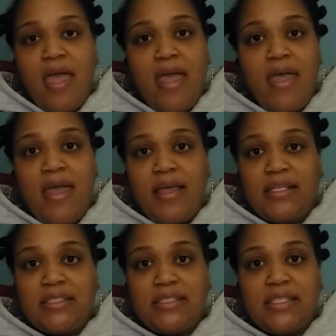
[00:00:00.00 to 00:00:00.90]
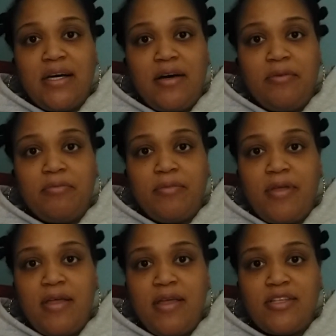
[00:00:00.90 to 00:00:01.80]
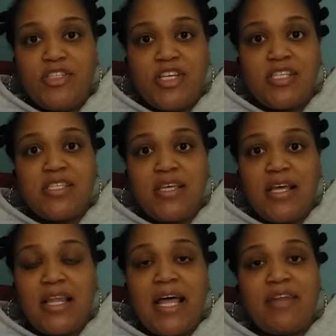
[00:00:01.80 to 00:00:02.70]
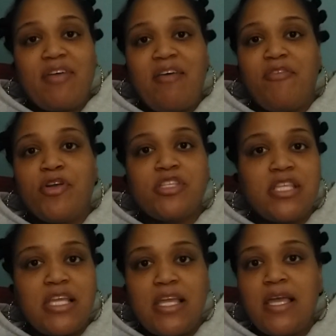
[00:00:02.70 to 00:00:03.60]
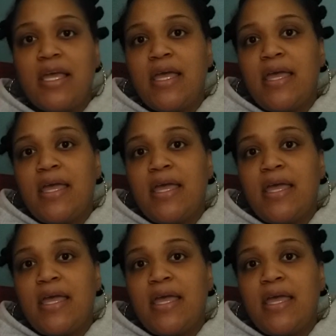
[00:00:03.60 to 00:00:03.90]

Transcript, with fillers: and um, just a lot of adversity